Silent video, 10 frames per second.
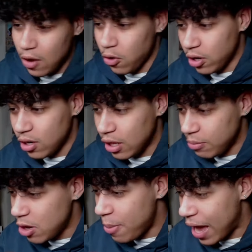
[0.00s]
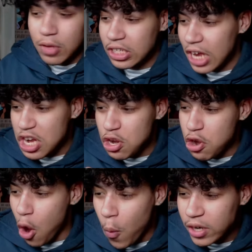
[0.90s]
Hold on, let me go back. He said,
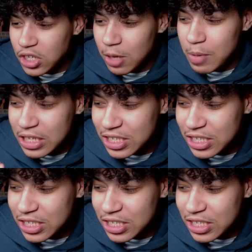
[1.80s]
no one should be